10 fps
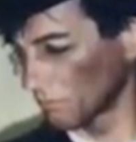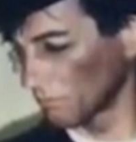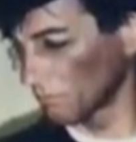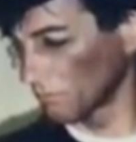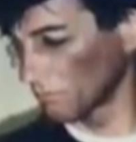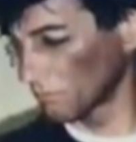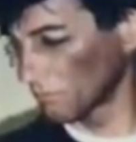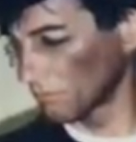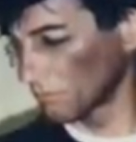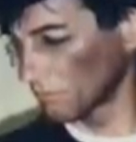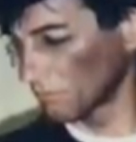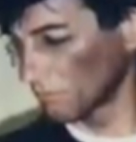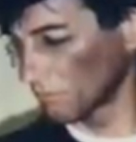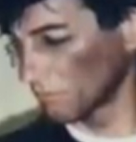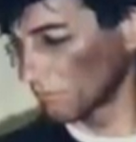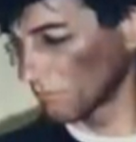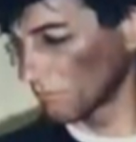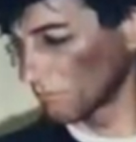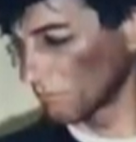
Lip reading: [no speech]